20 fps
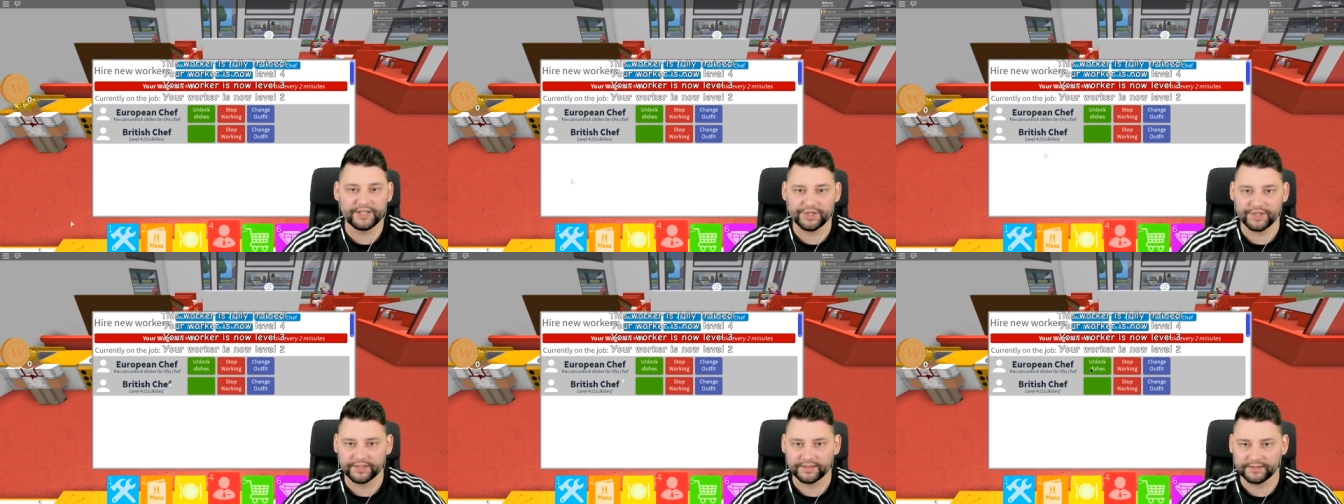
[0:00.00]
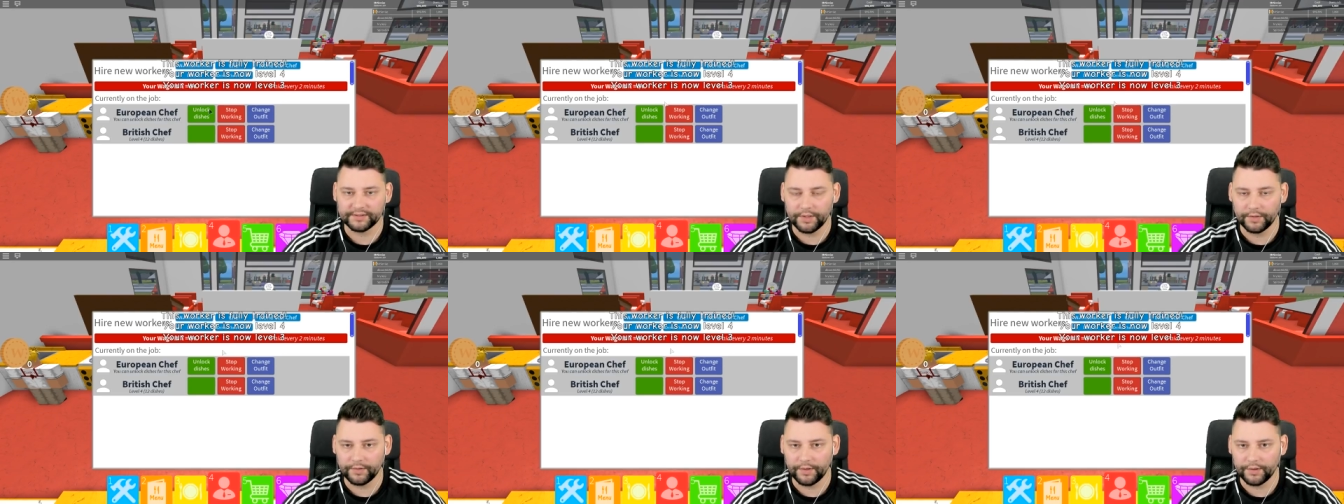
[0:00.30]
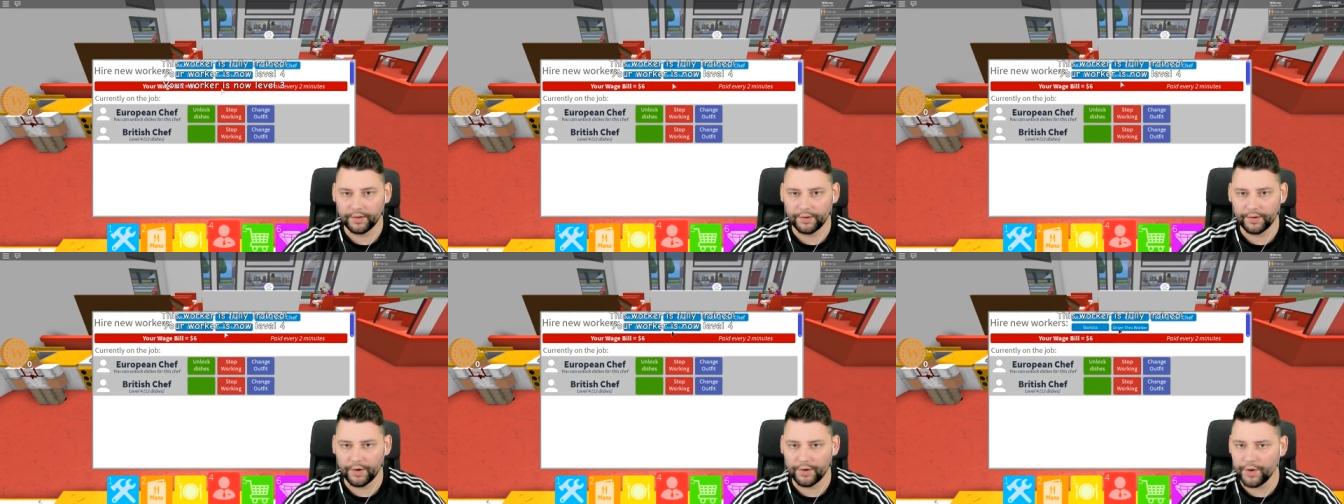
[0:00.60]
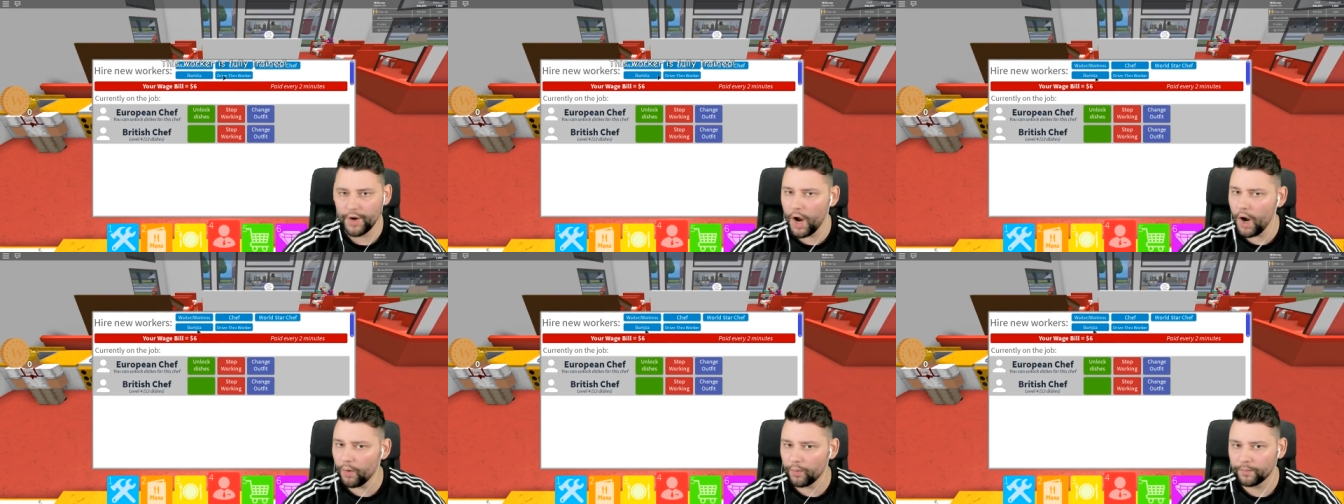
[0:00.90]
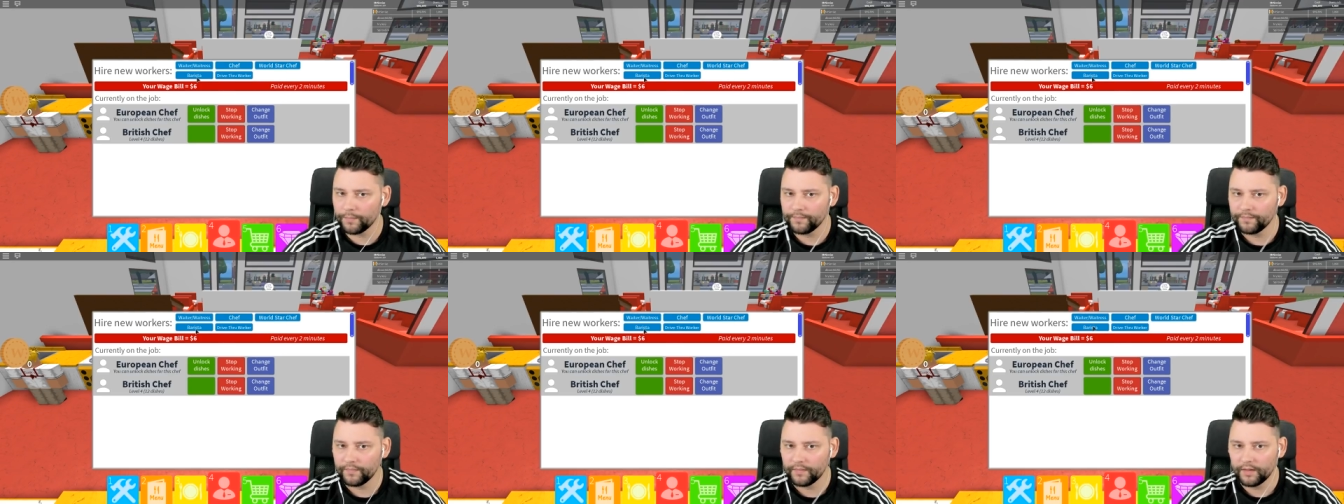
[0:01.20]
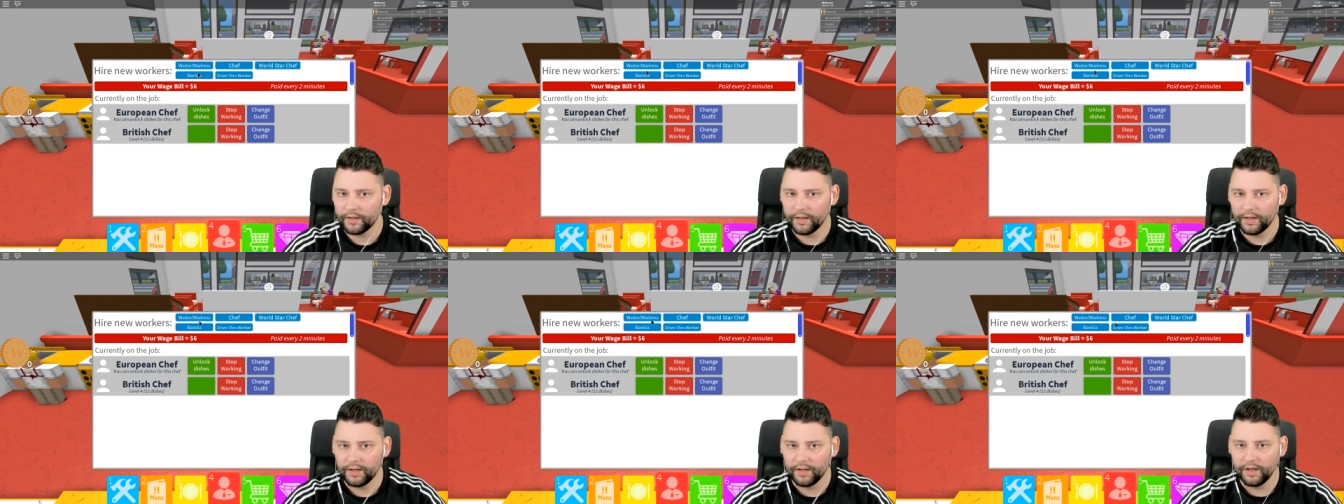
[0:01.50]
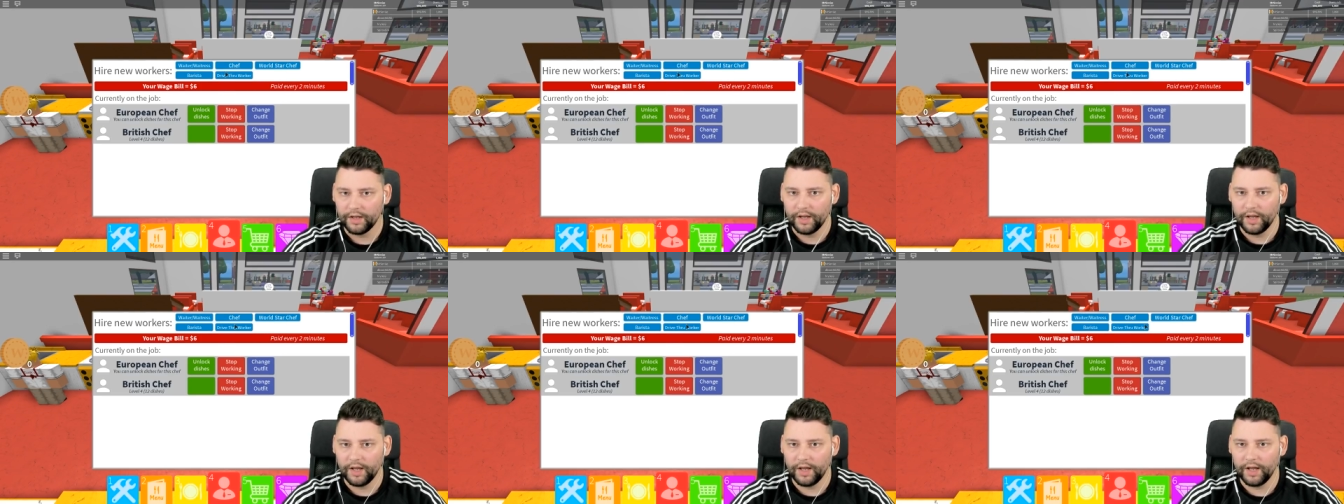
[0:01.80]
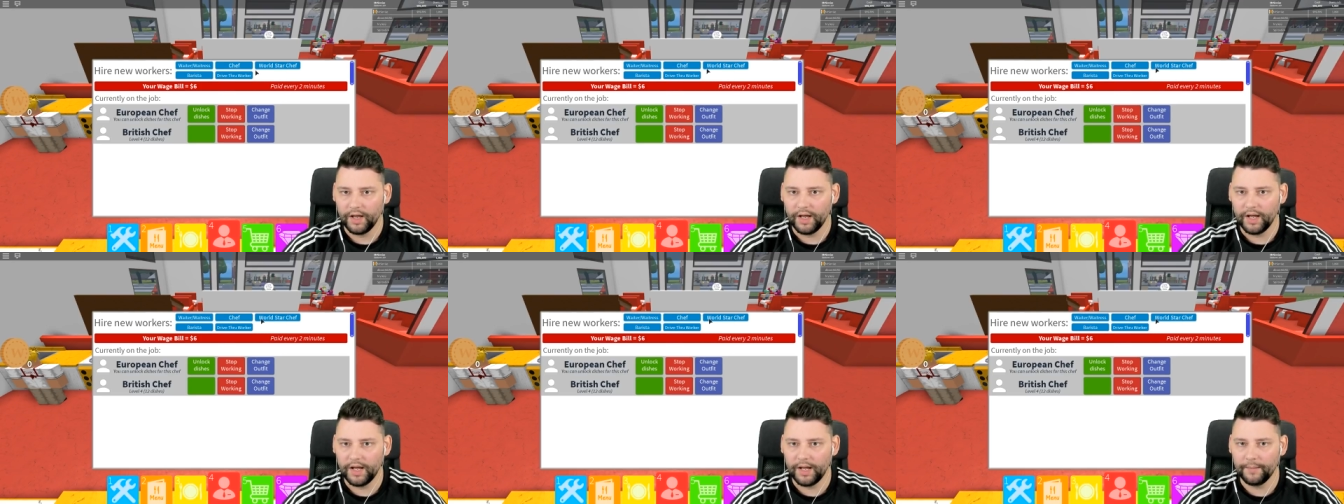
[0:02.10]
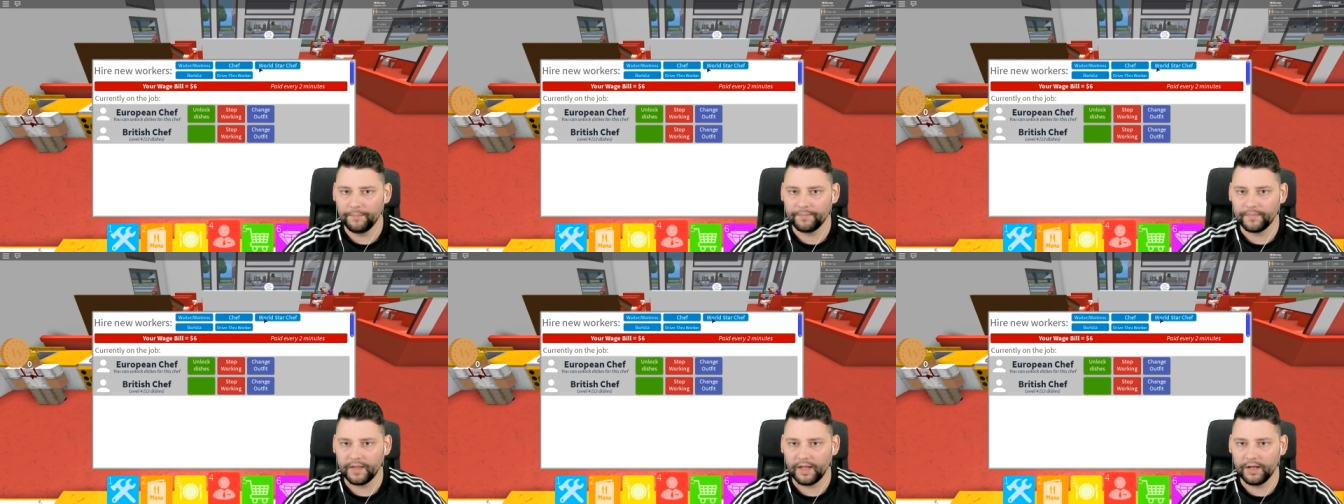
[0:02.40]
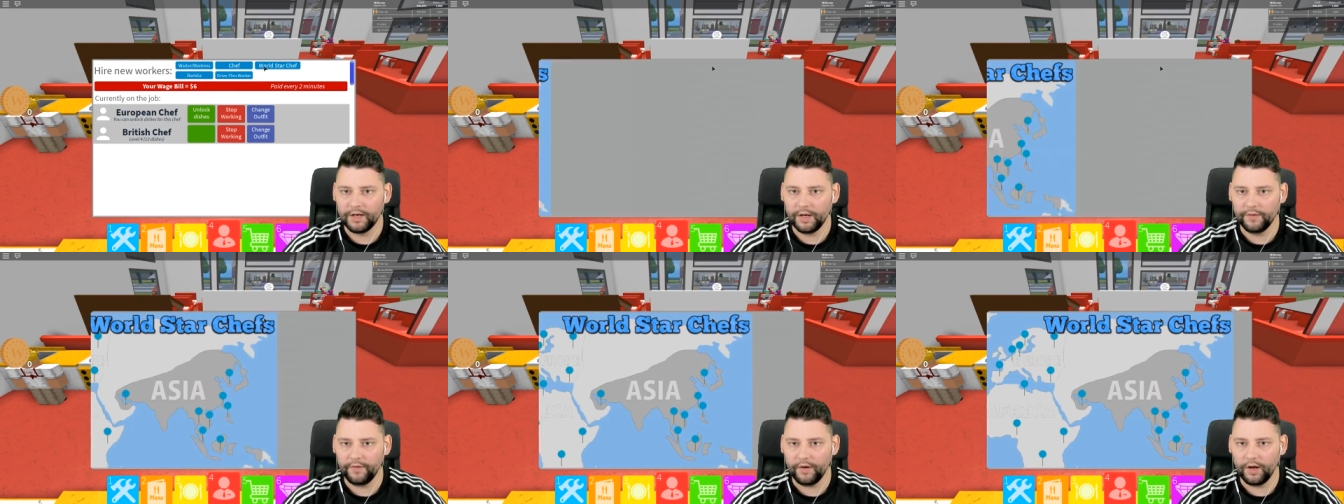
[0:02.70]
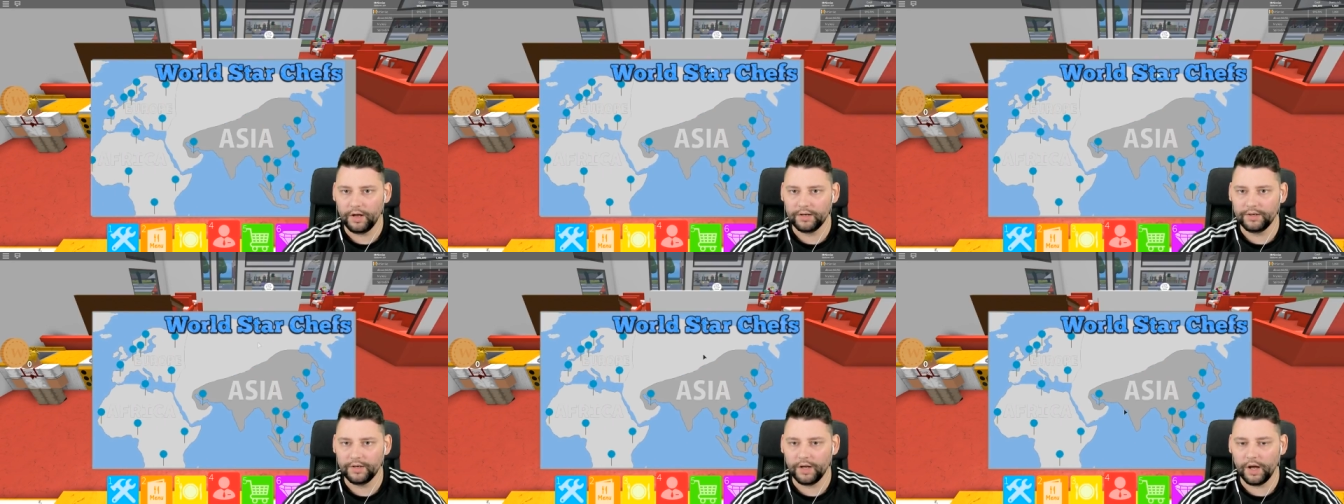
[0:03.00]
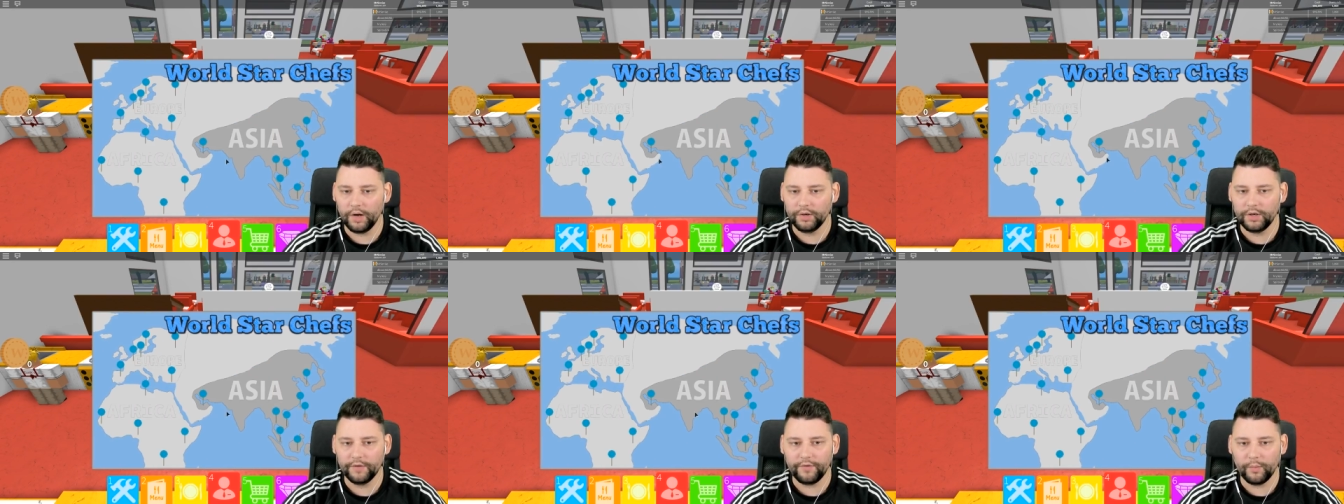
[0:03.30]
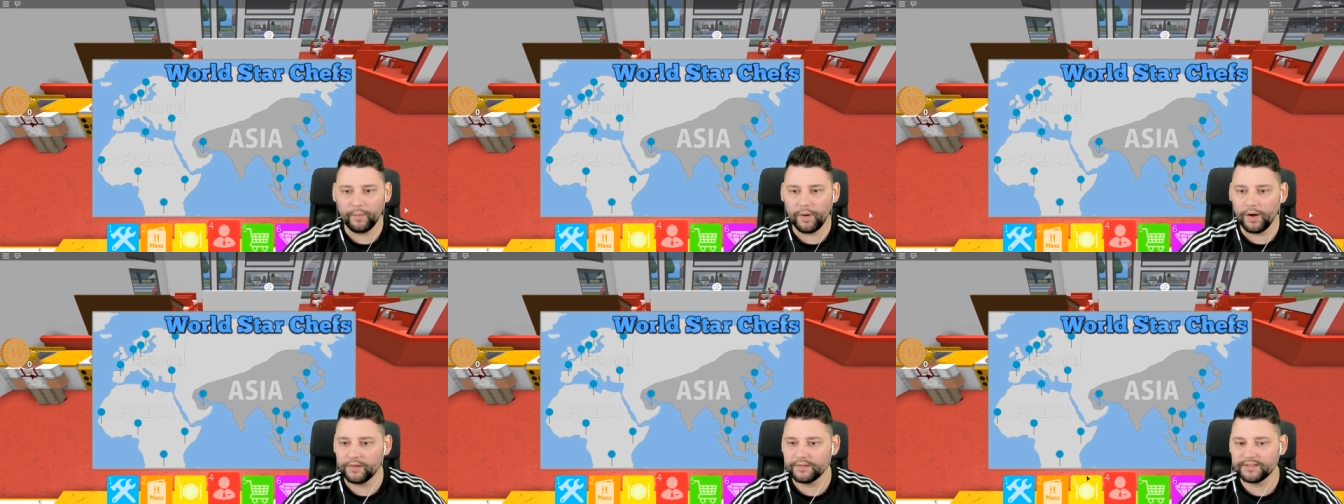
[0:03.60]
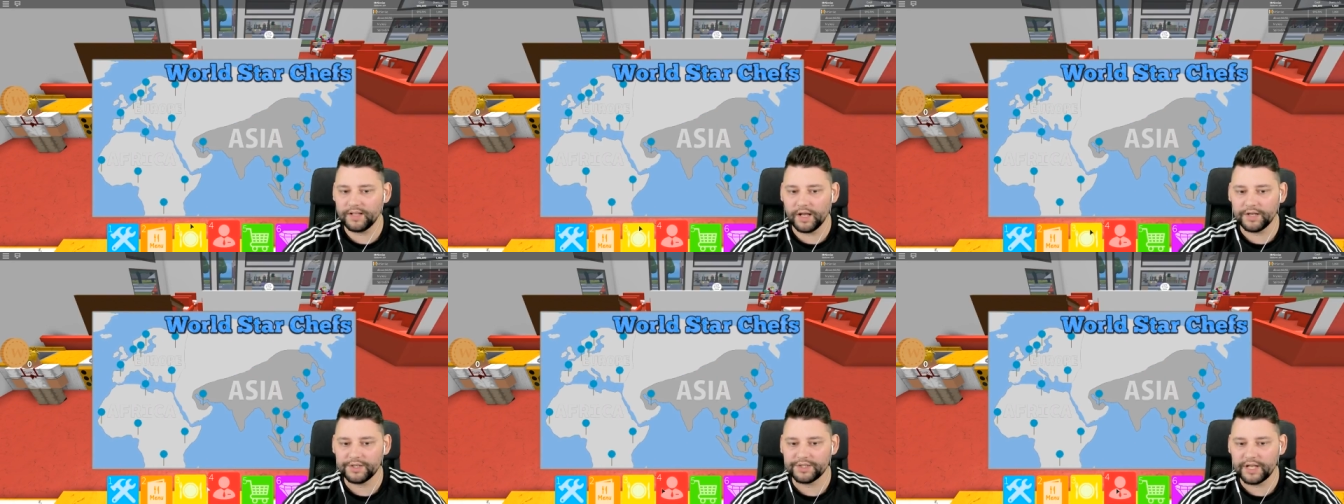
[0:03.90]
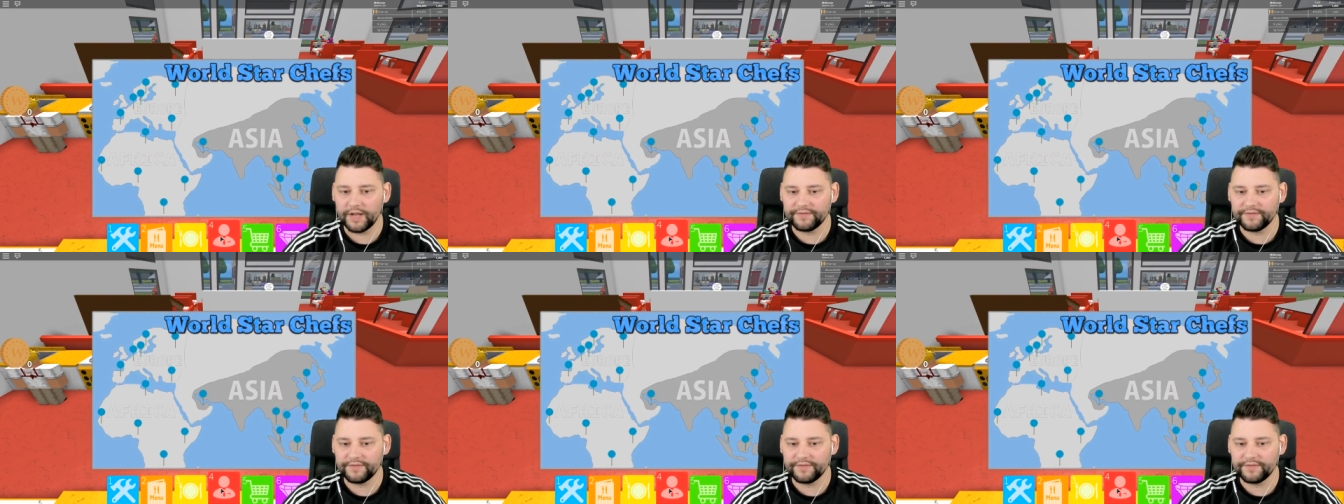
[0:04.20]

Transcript: dishes. No, no, no, no, no. Um, another, no, another World Star